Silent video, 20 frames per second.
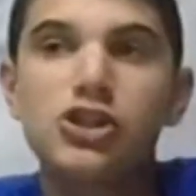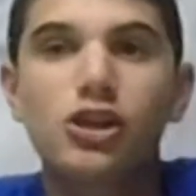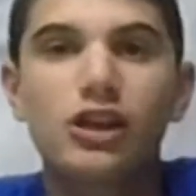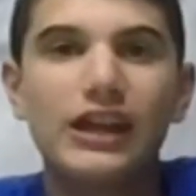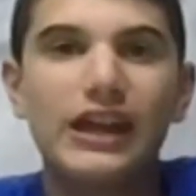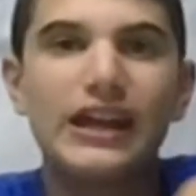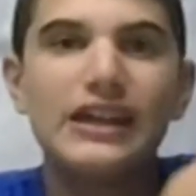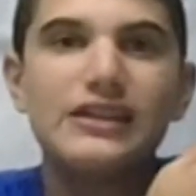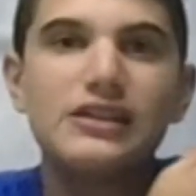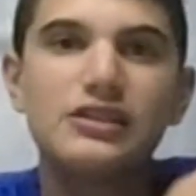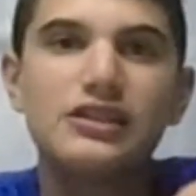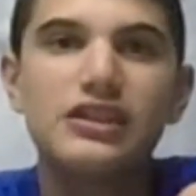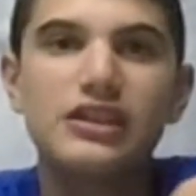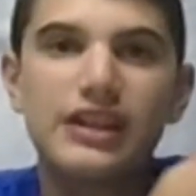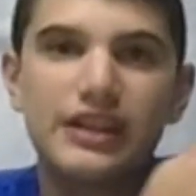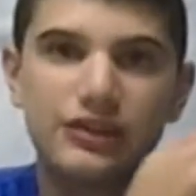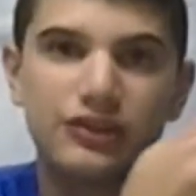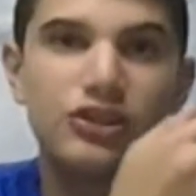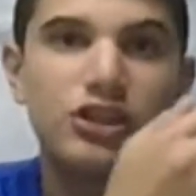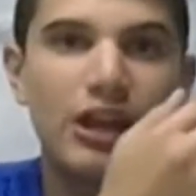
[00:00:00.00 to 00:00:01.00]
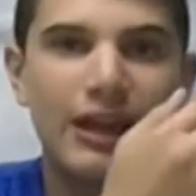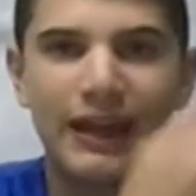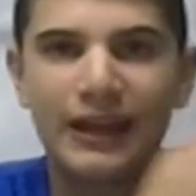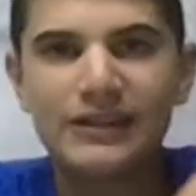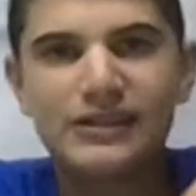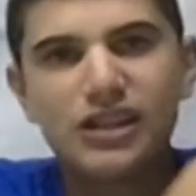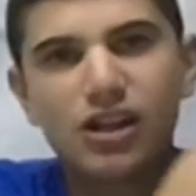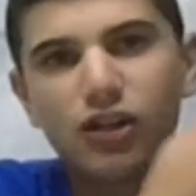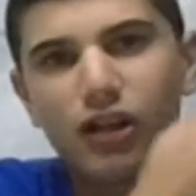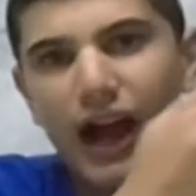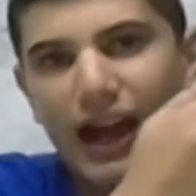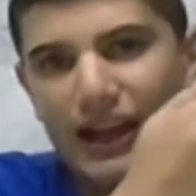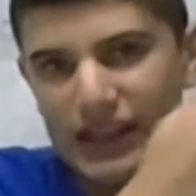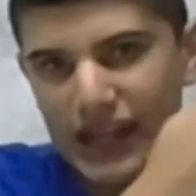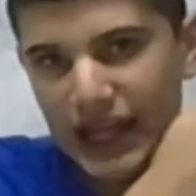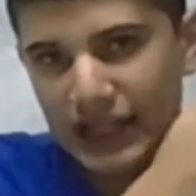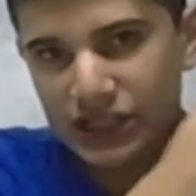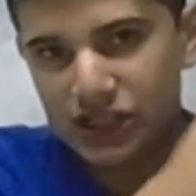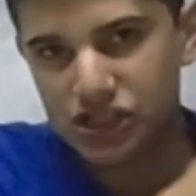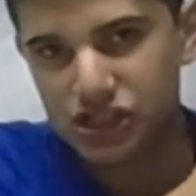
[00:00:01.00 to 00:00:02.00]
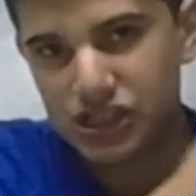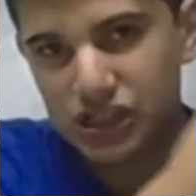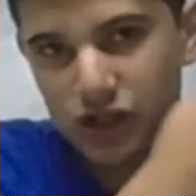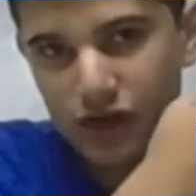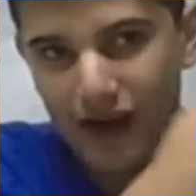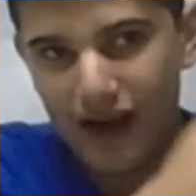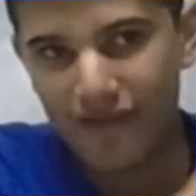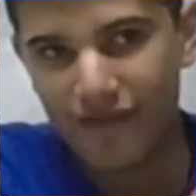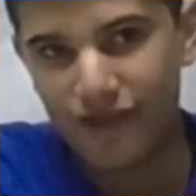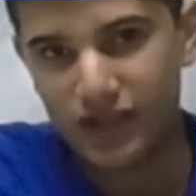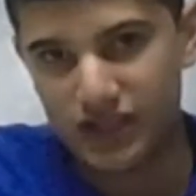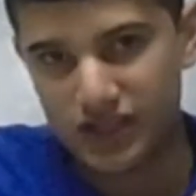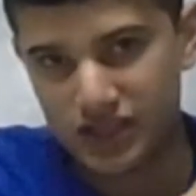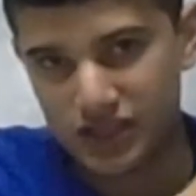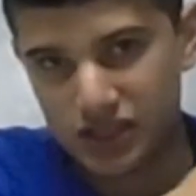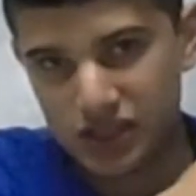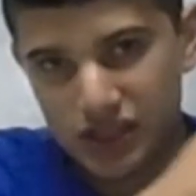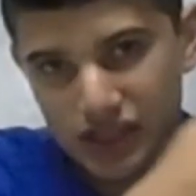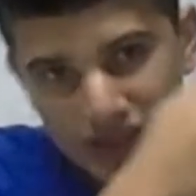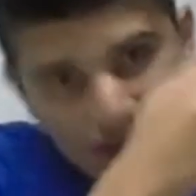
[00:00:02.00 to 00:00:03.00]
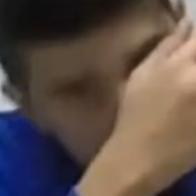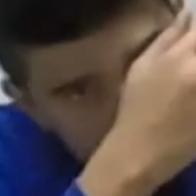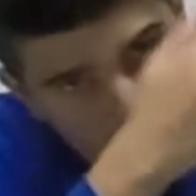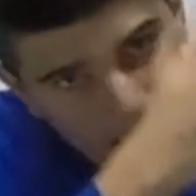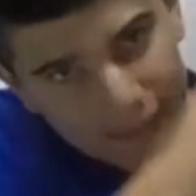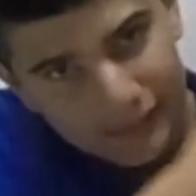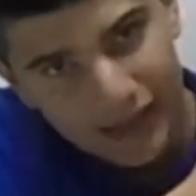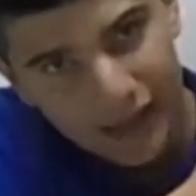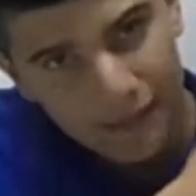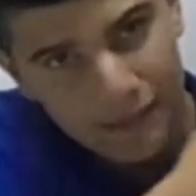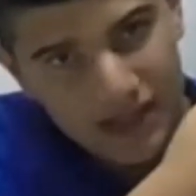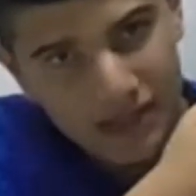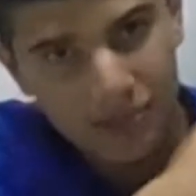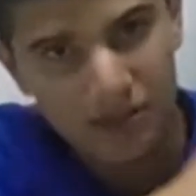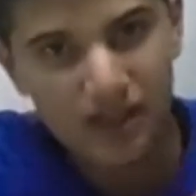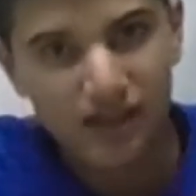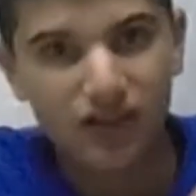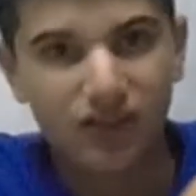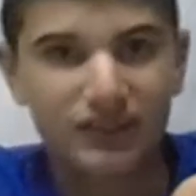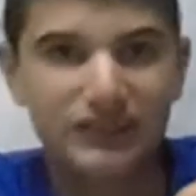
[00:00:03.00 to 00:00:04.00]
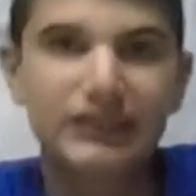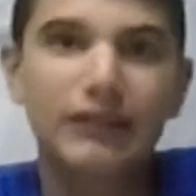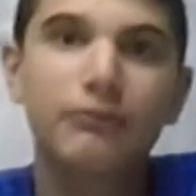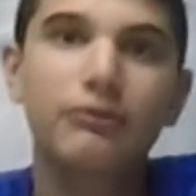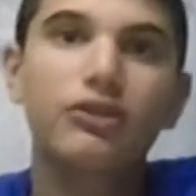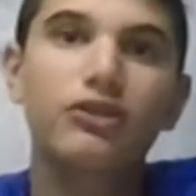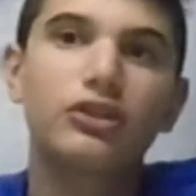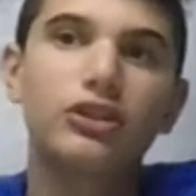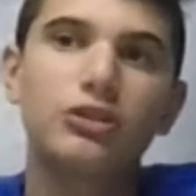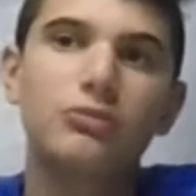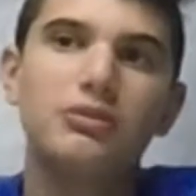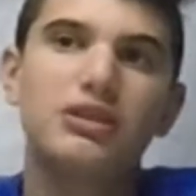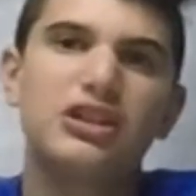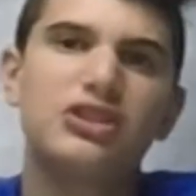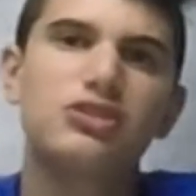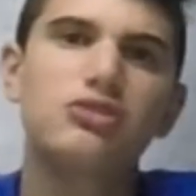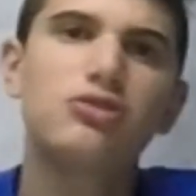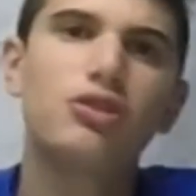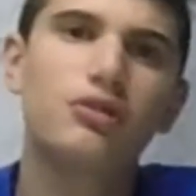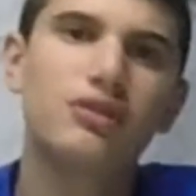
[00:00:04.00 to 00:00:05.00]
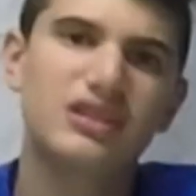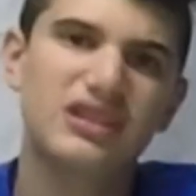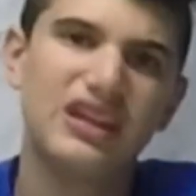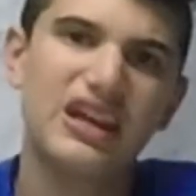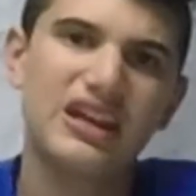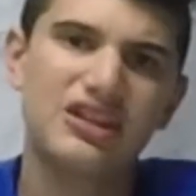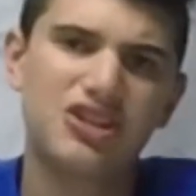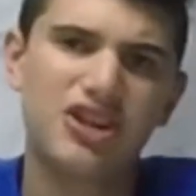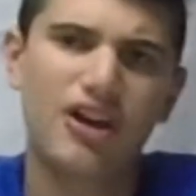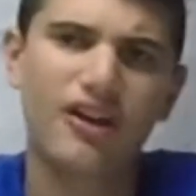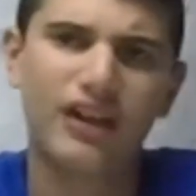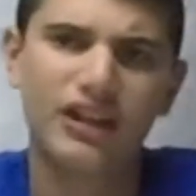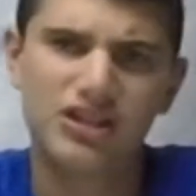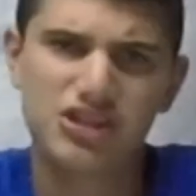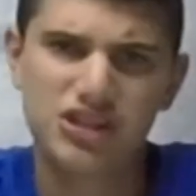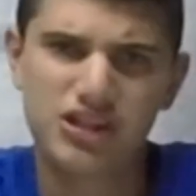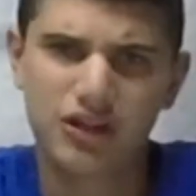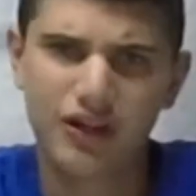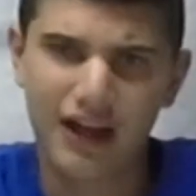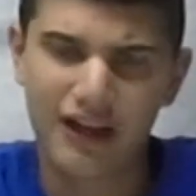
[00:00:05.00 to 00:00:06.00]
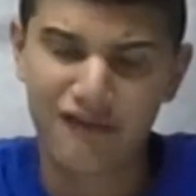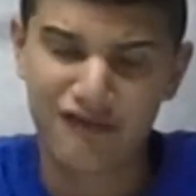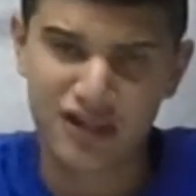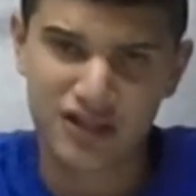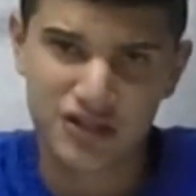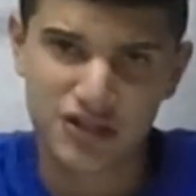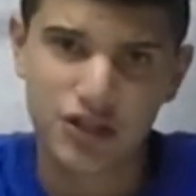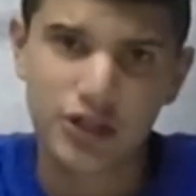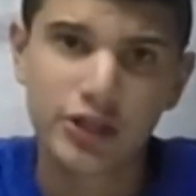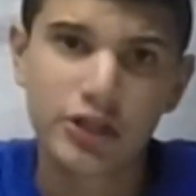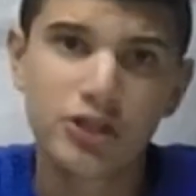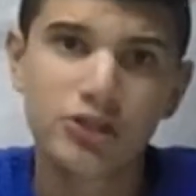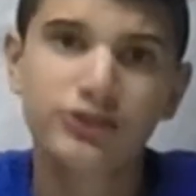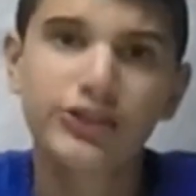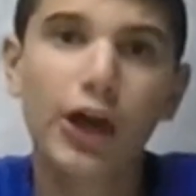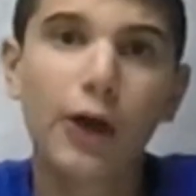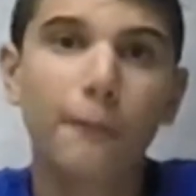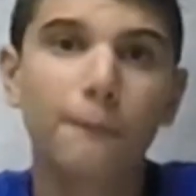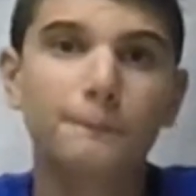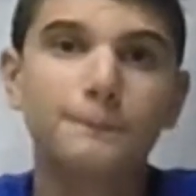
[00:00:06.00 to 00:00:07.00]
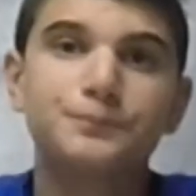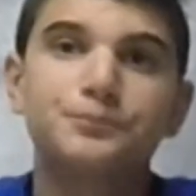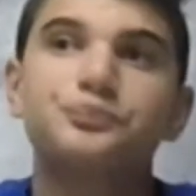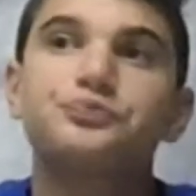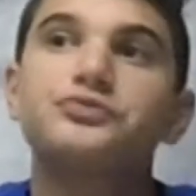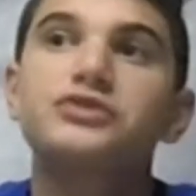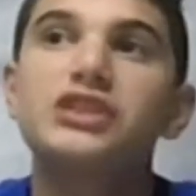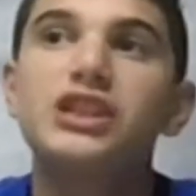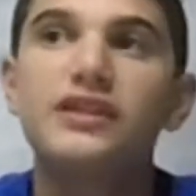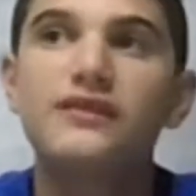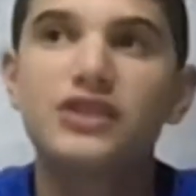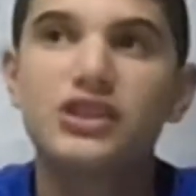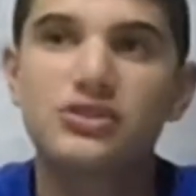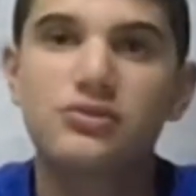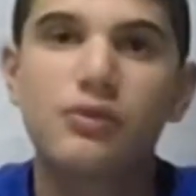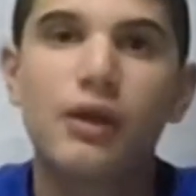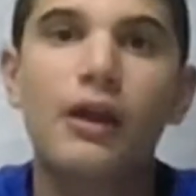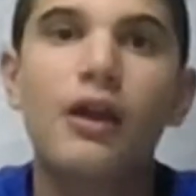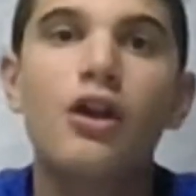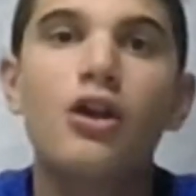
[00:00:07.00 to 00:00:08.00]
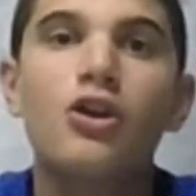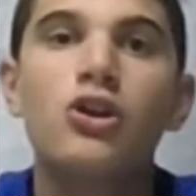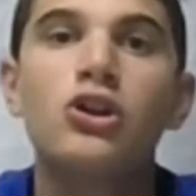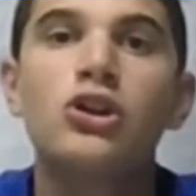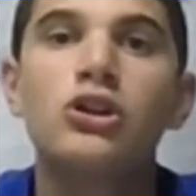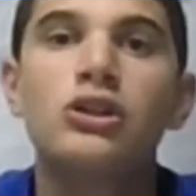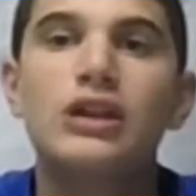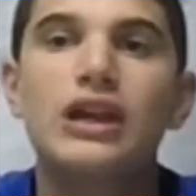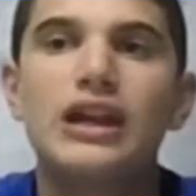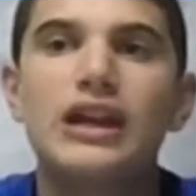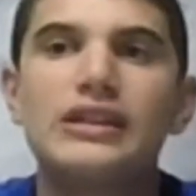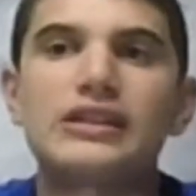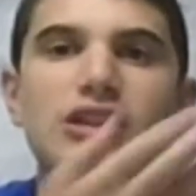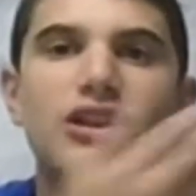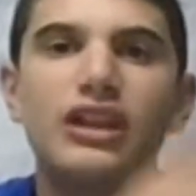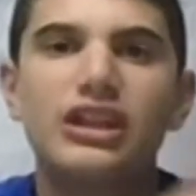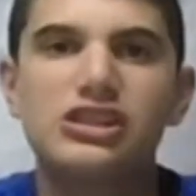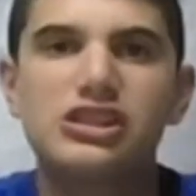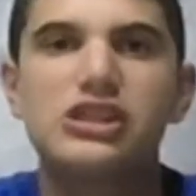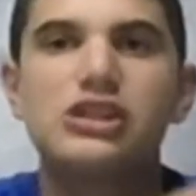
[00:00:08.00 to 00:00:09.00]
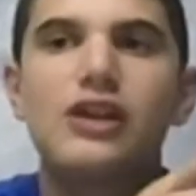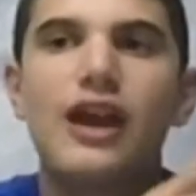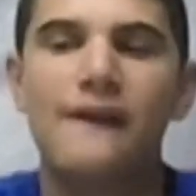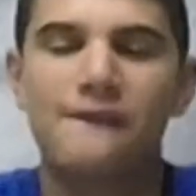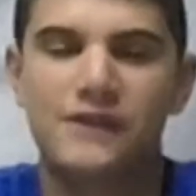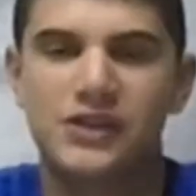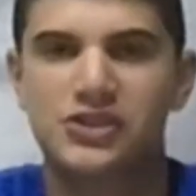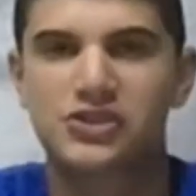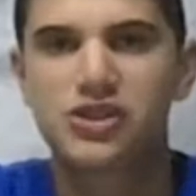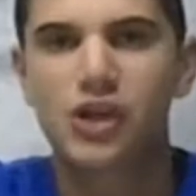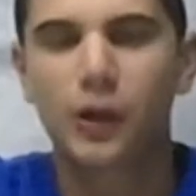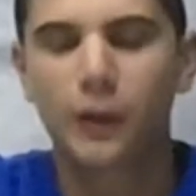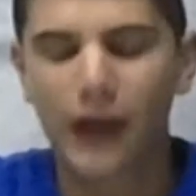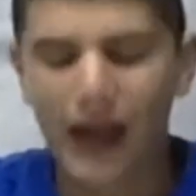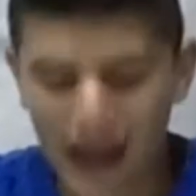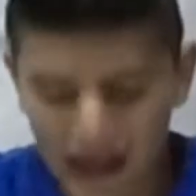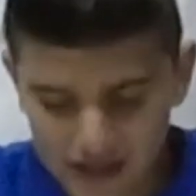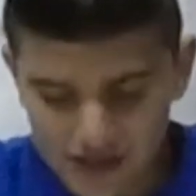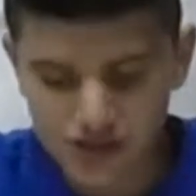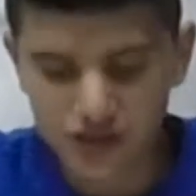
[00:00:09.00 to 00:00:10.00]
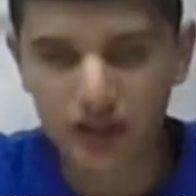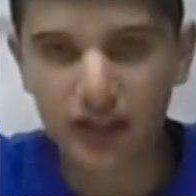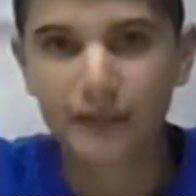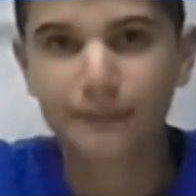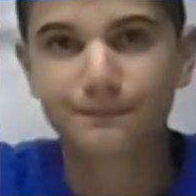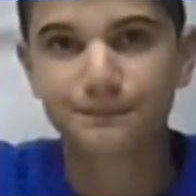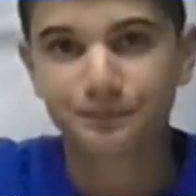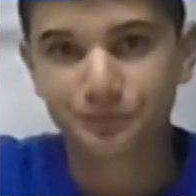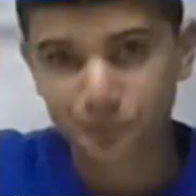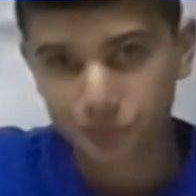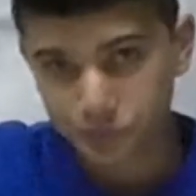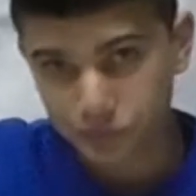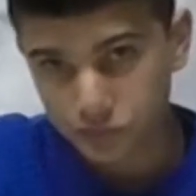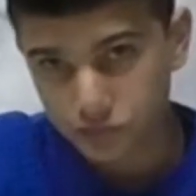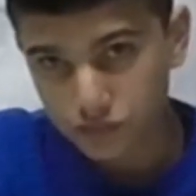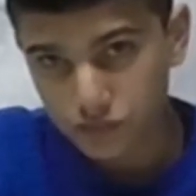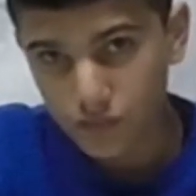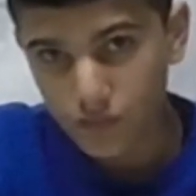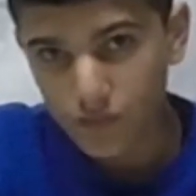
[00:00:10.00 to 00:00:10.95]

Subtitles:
The Intel HD graphics, this laptop may be a little similar to you because you notice Intel HD graphics. So, think of it this way. Intel HD graphics. So, actually,